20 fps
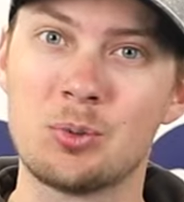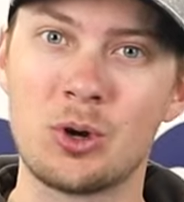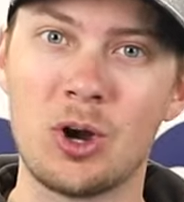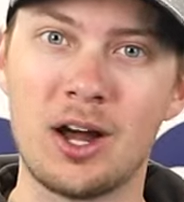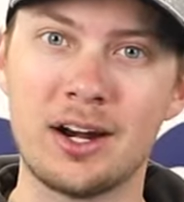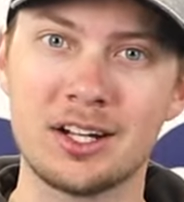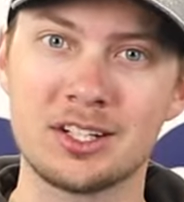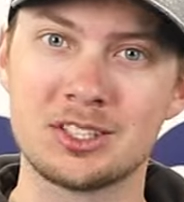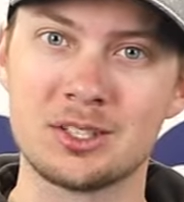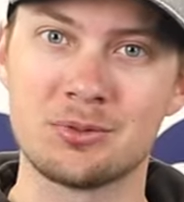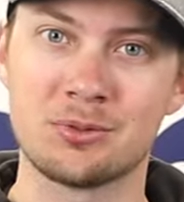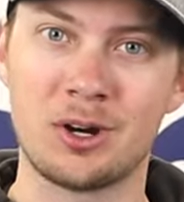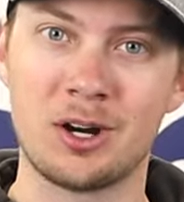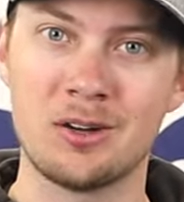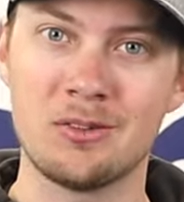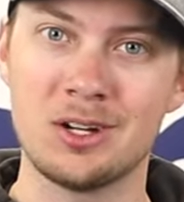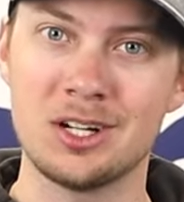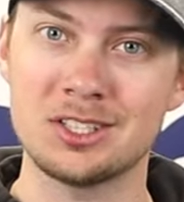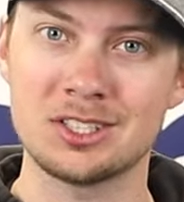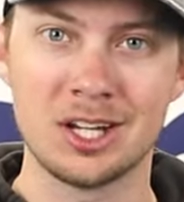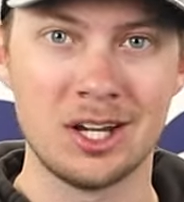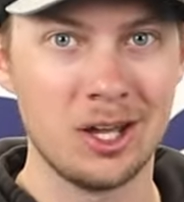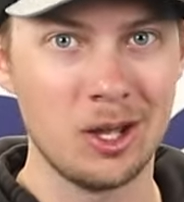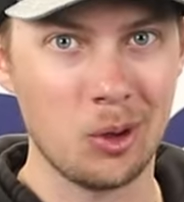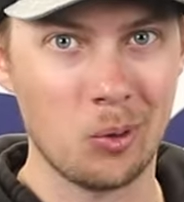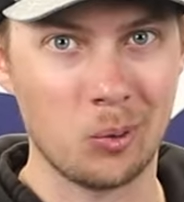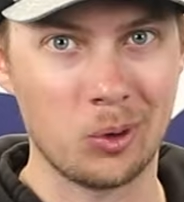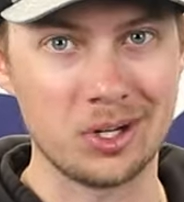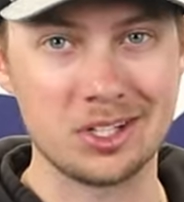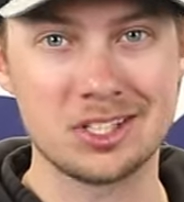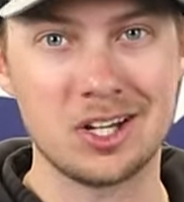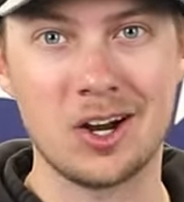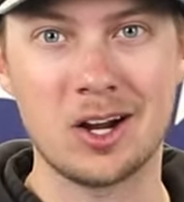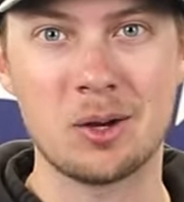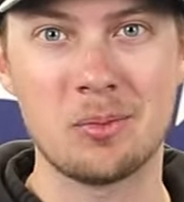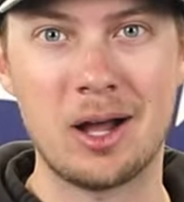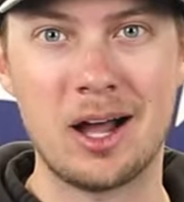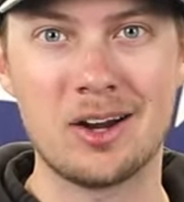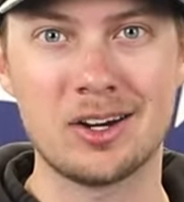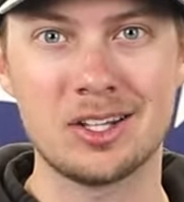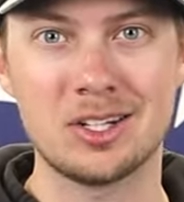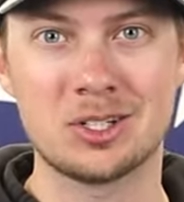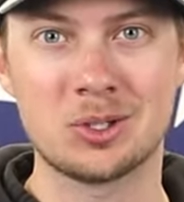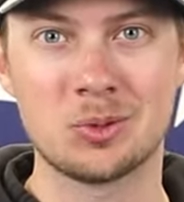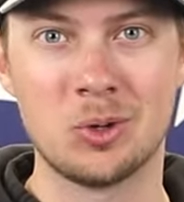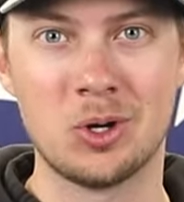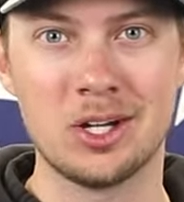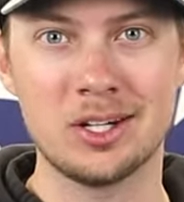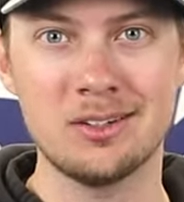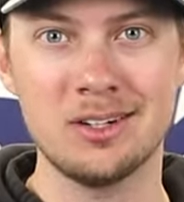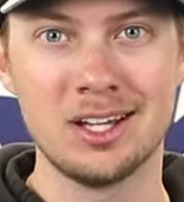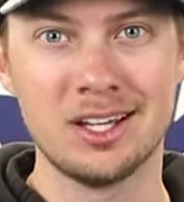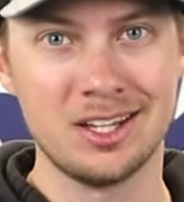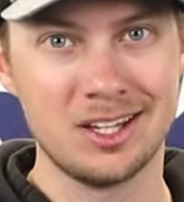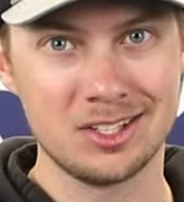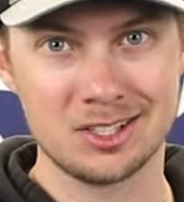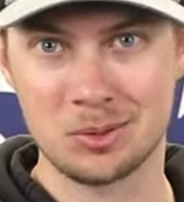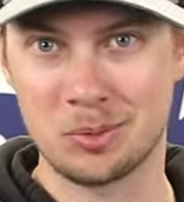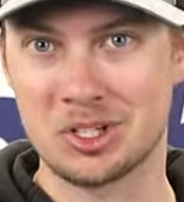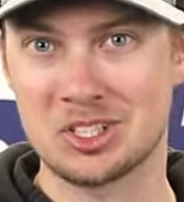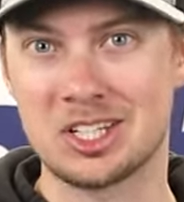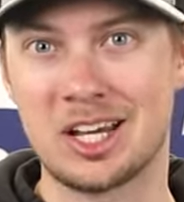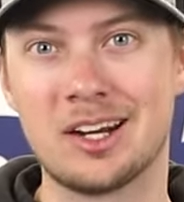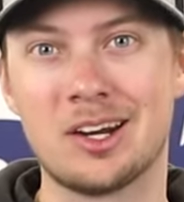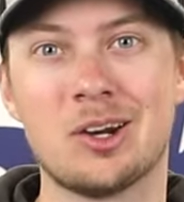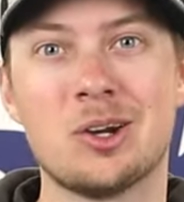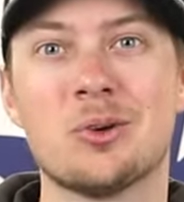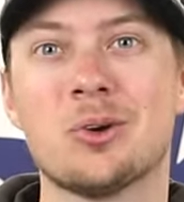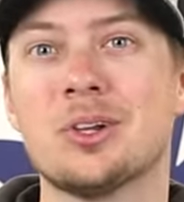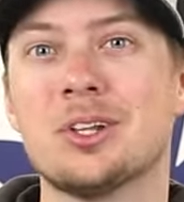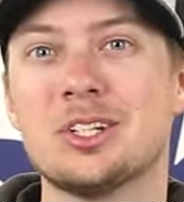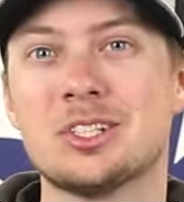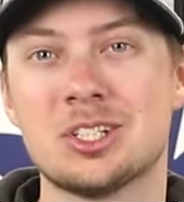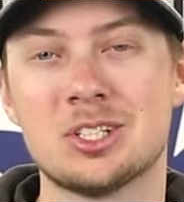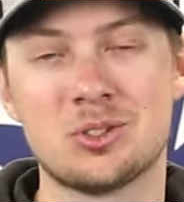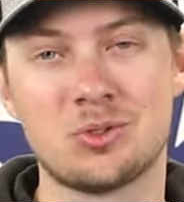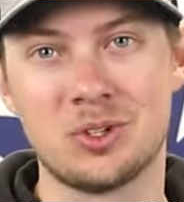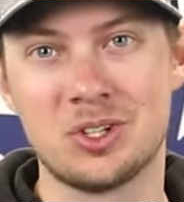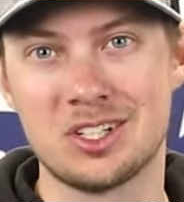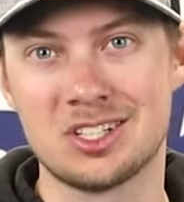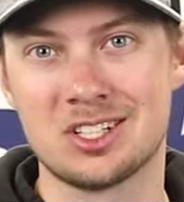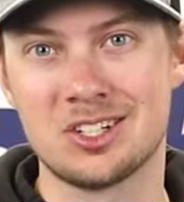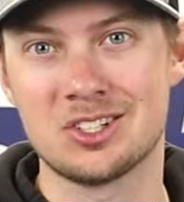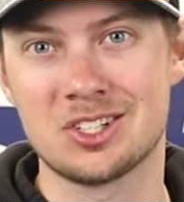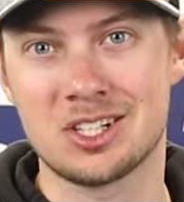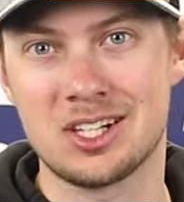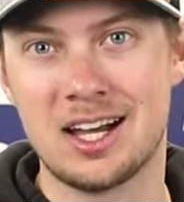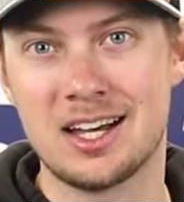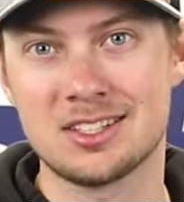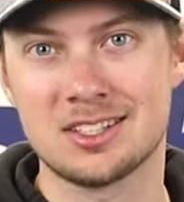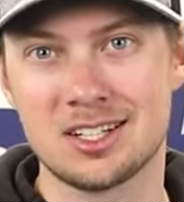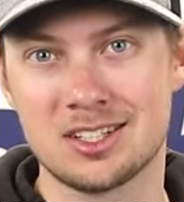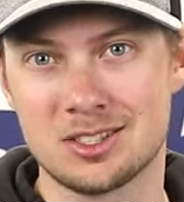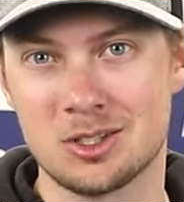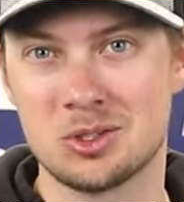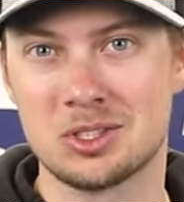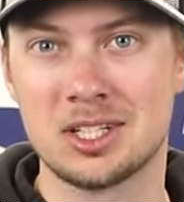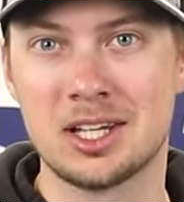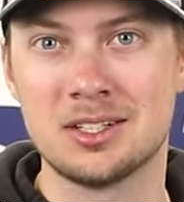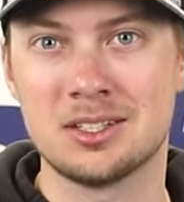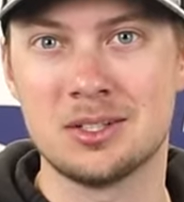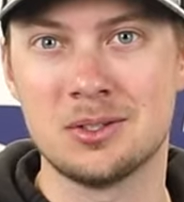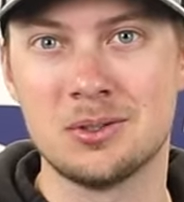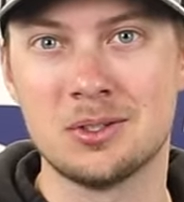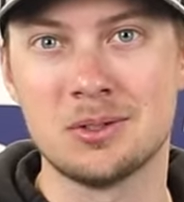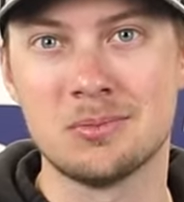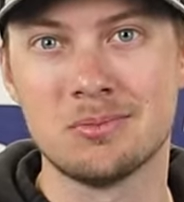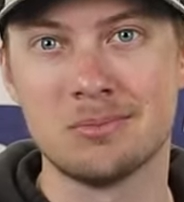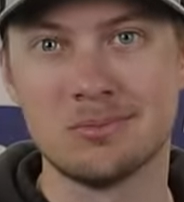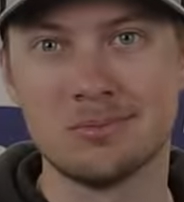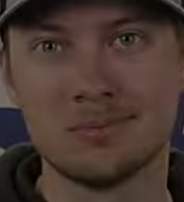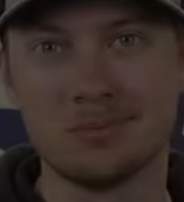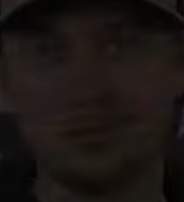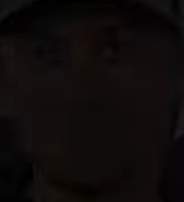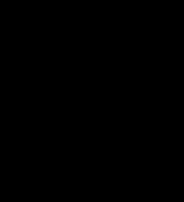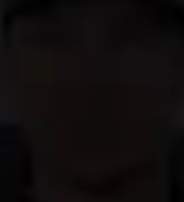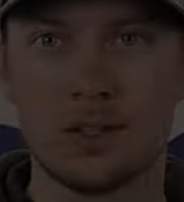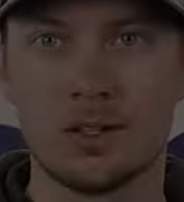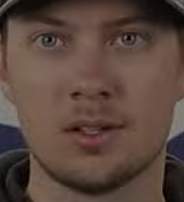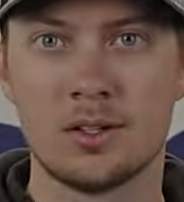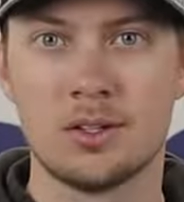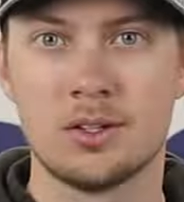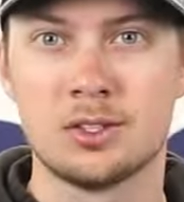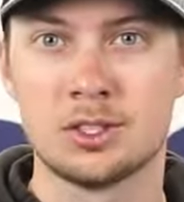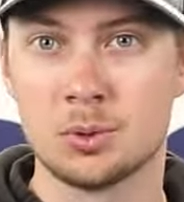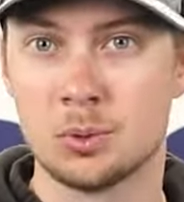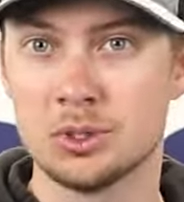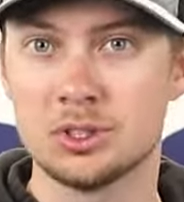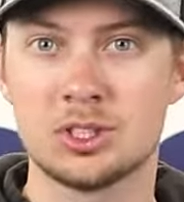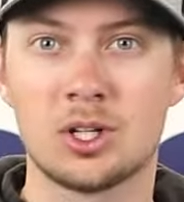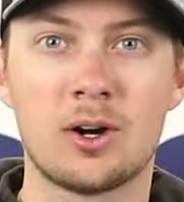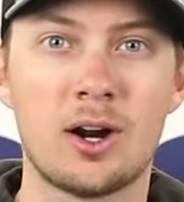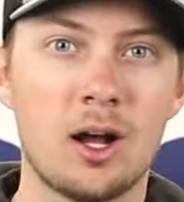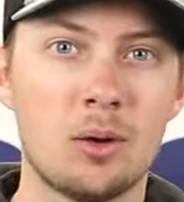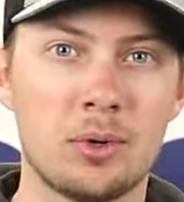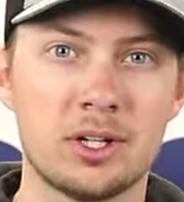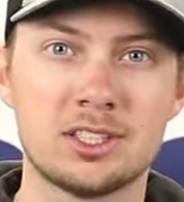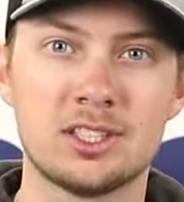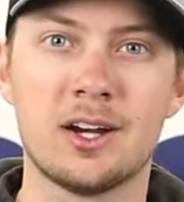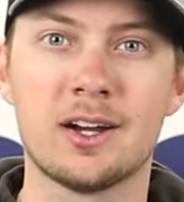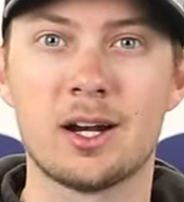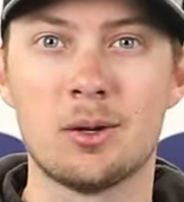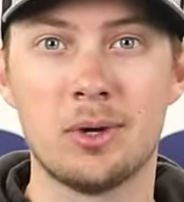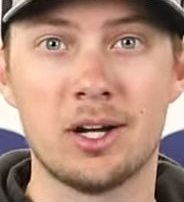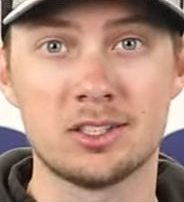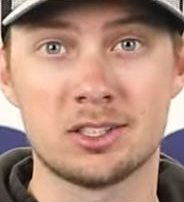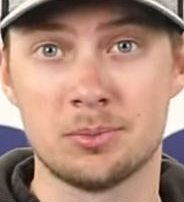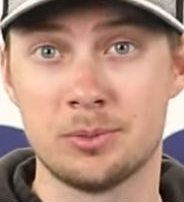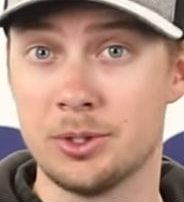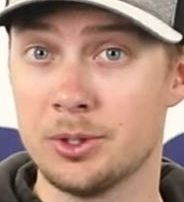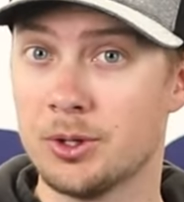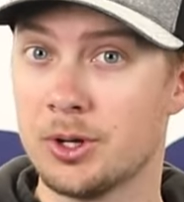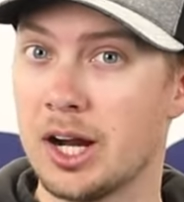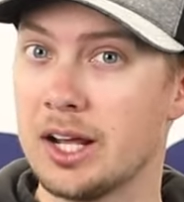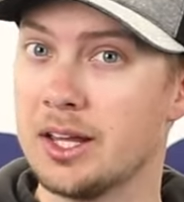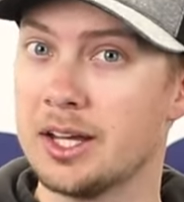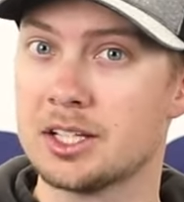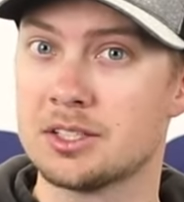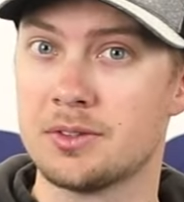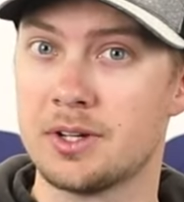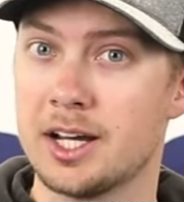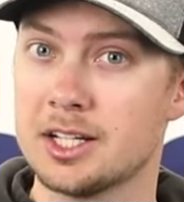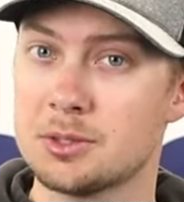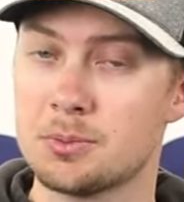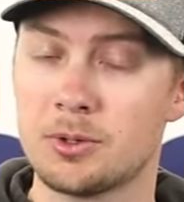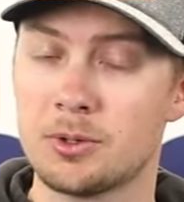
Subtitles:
products in front of us. We're gonna talk about each one, some exciting new releases for this year's Classic, so stay tuned. So we'll start out by talking about some new Great Lakes Finesse